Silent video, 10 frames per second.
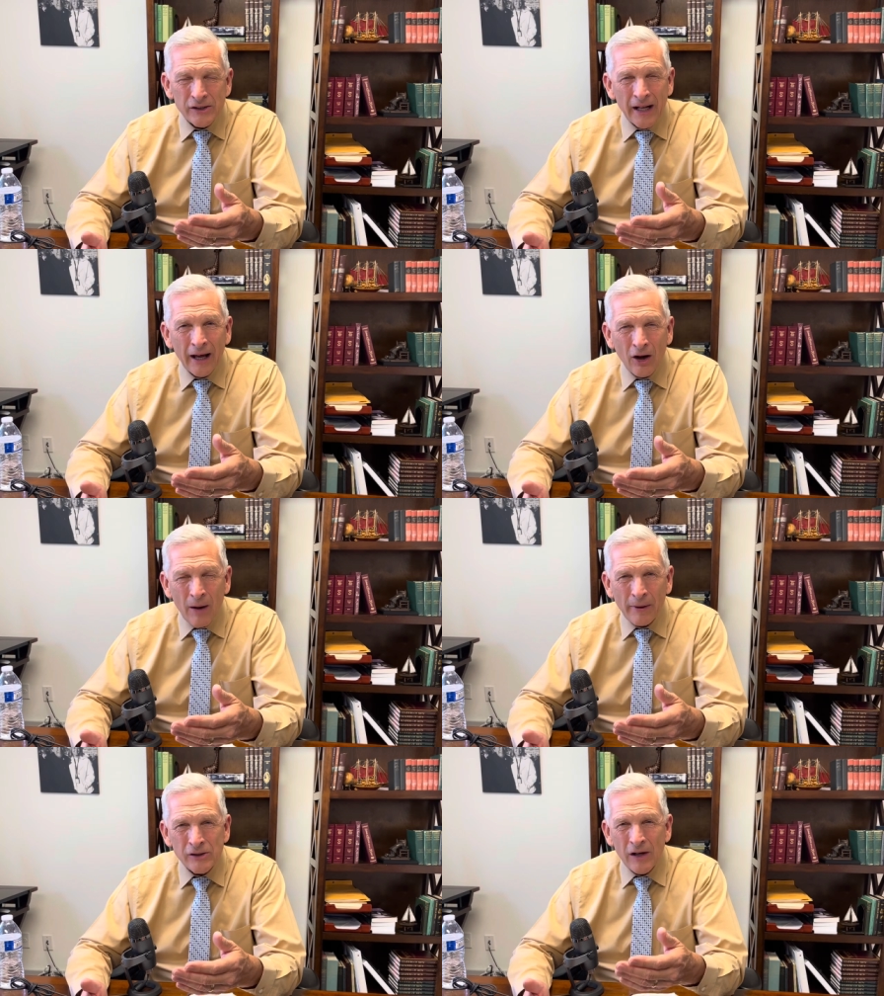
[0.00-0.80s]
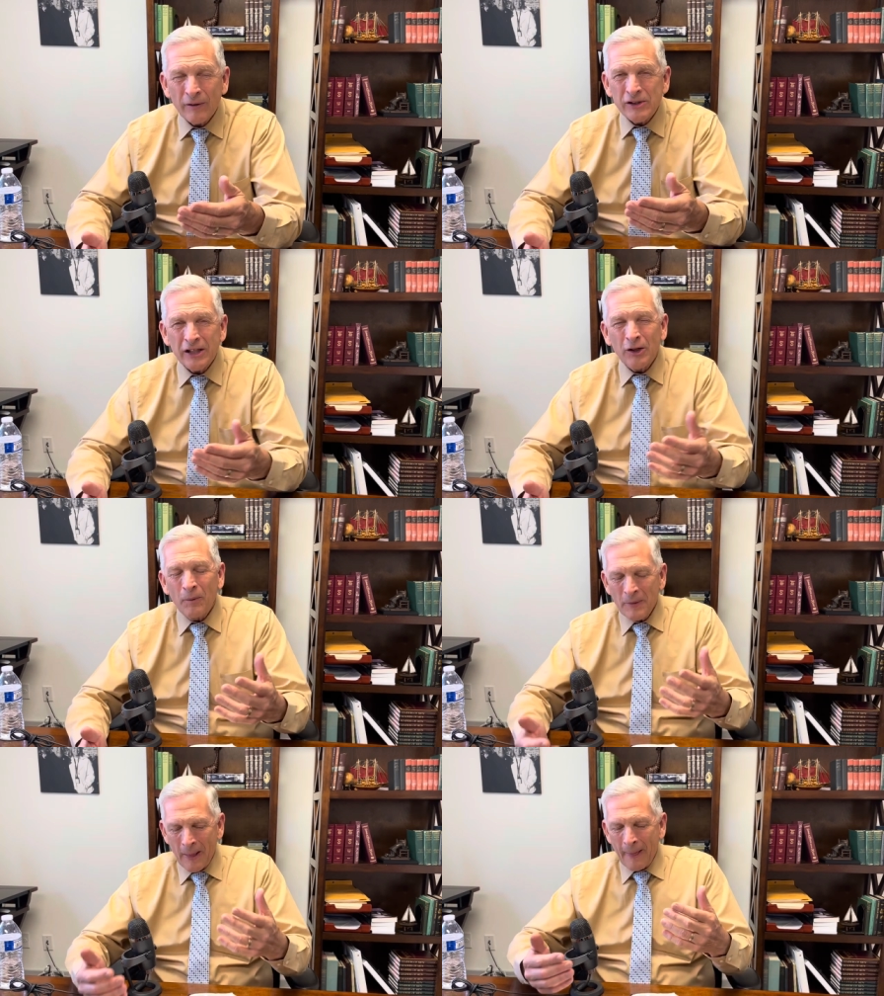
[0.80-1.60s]
And I caught myself. I said, you know
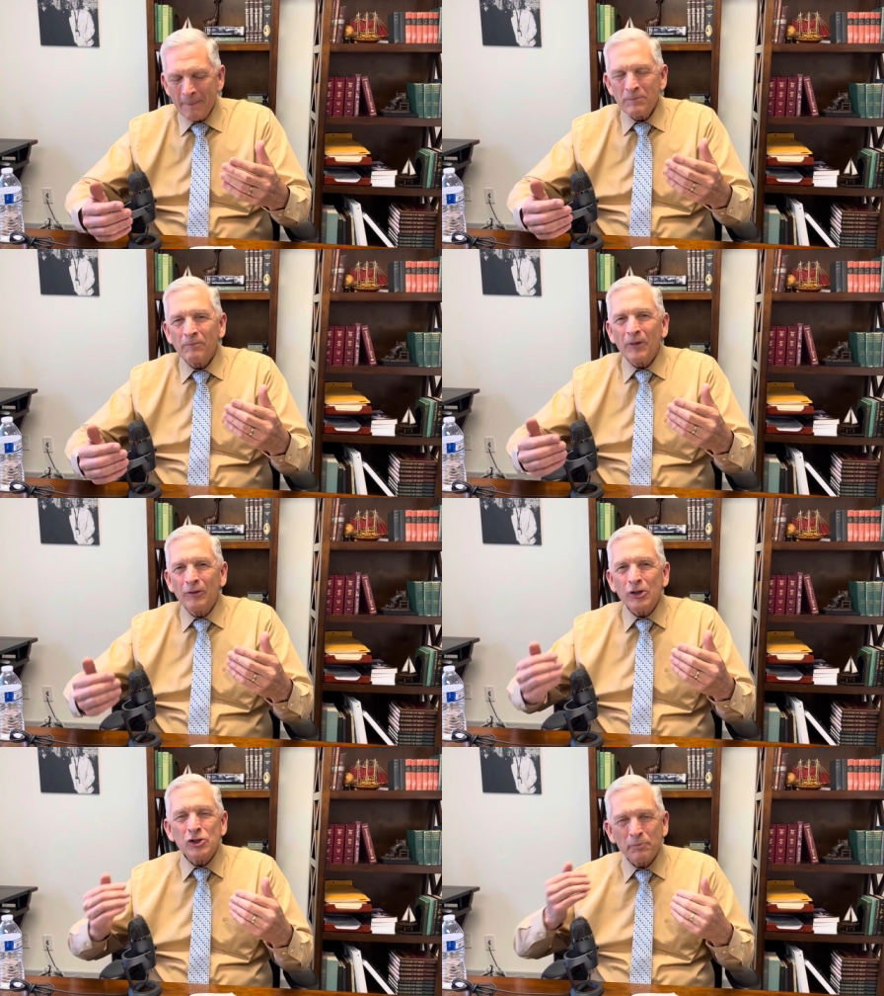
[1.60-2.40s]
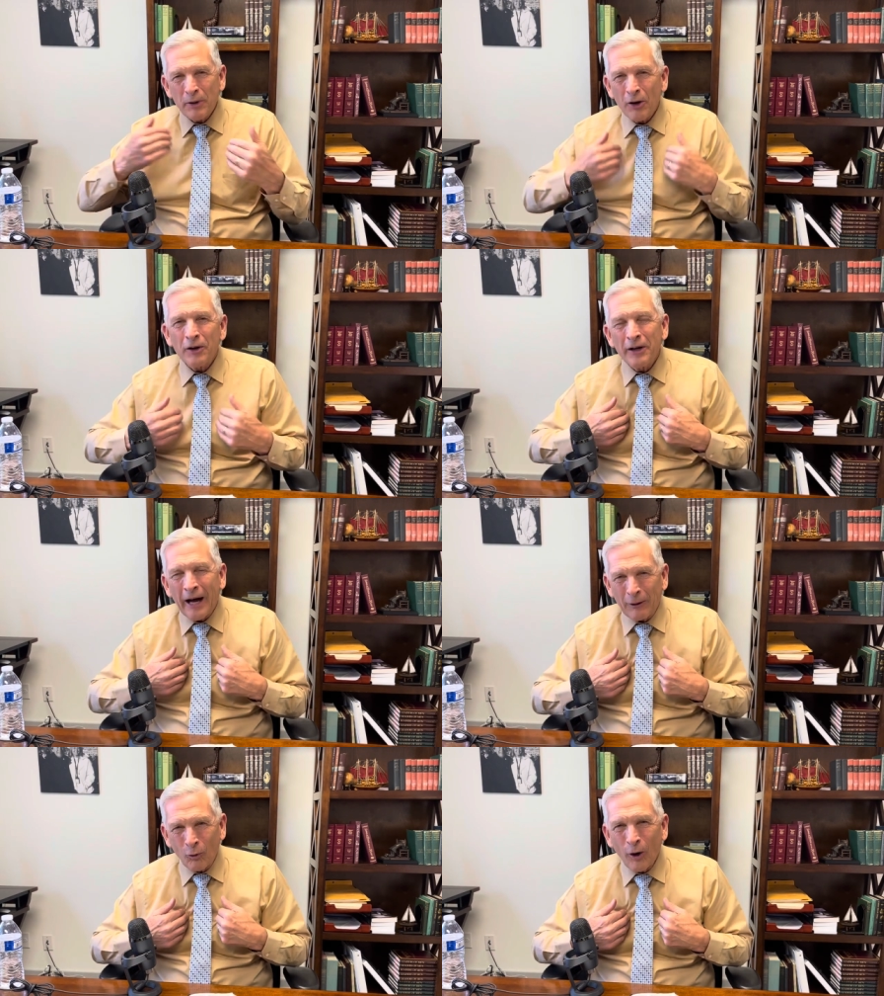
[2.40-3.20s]
the Spirit of
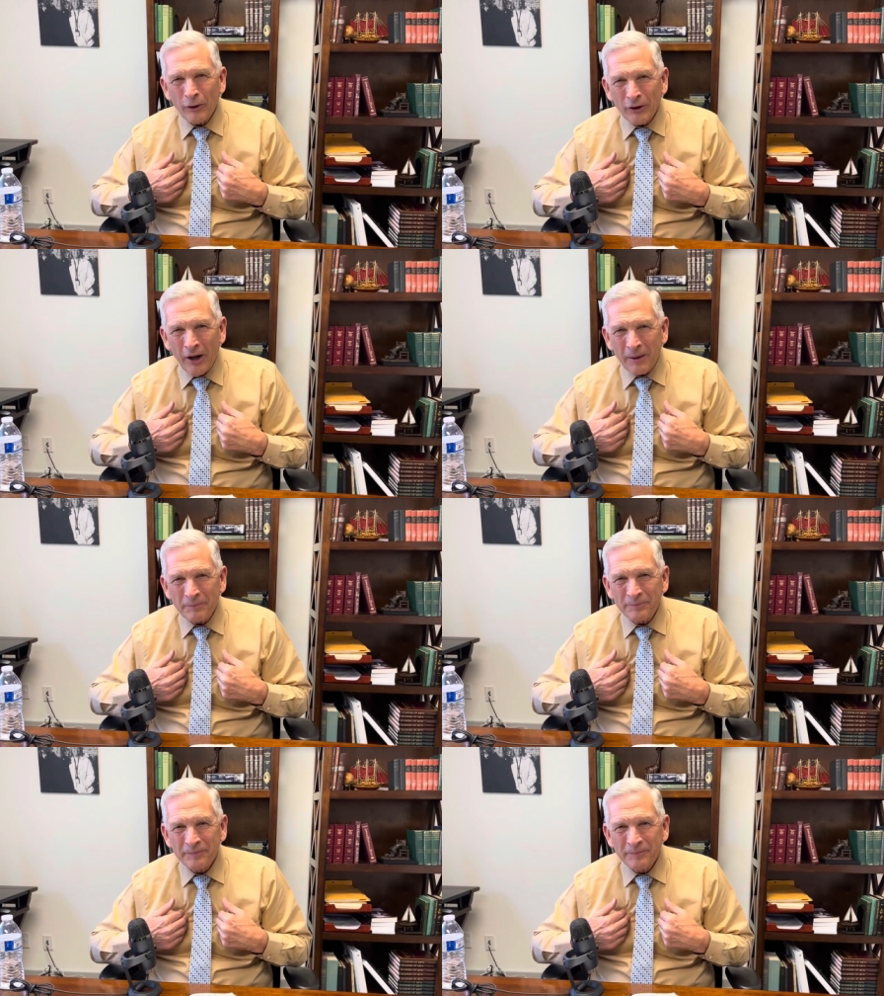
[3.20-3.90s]
God worked on them,